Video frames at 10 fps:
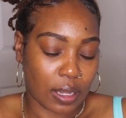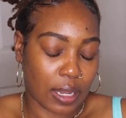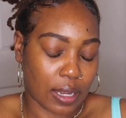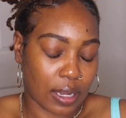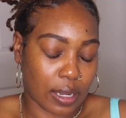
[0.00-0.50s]

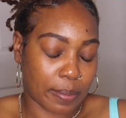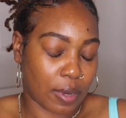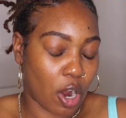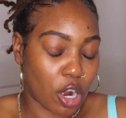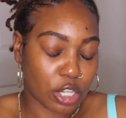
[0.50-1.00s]
um,
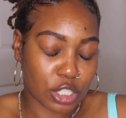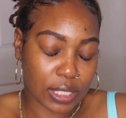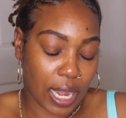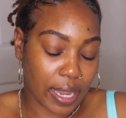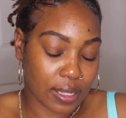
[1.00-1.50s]
all
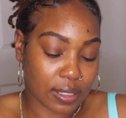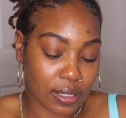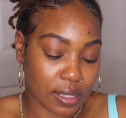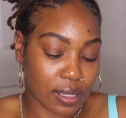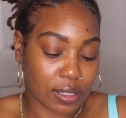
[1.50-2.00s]

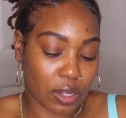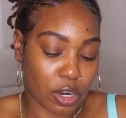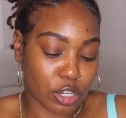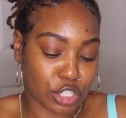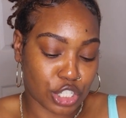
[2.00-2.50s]
sizes,
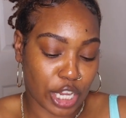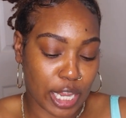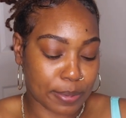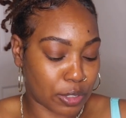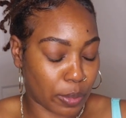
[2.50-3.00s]
all
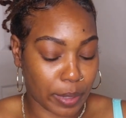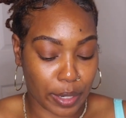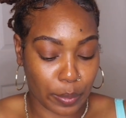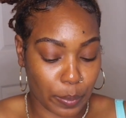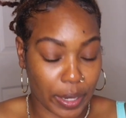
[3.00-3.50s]
shapes, no
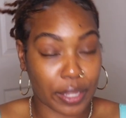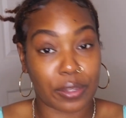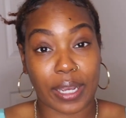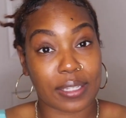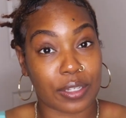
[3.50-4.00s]
matter what,
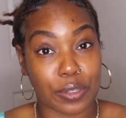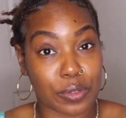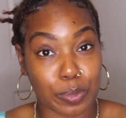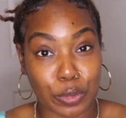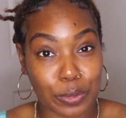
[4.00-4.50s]
you guys can
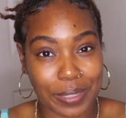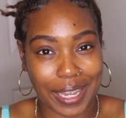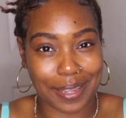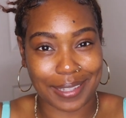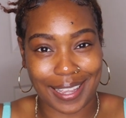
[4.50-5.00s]
use boob
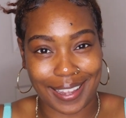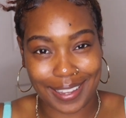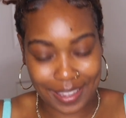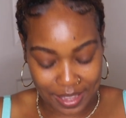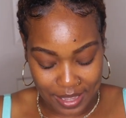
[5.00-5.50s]
tape. Like,
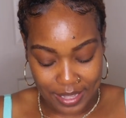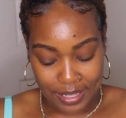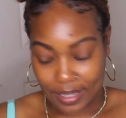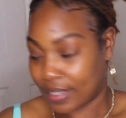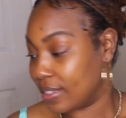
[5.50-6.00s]

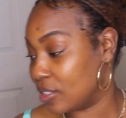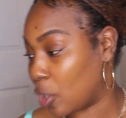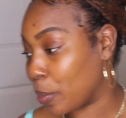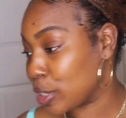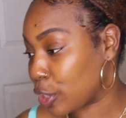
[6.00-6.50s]
don't be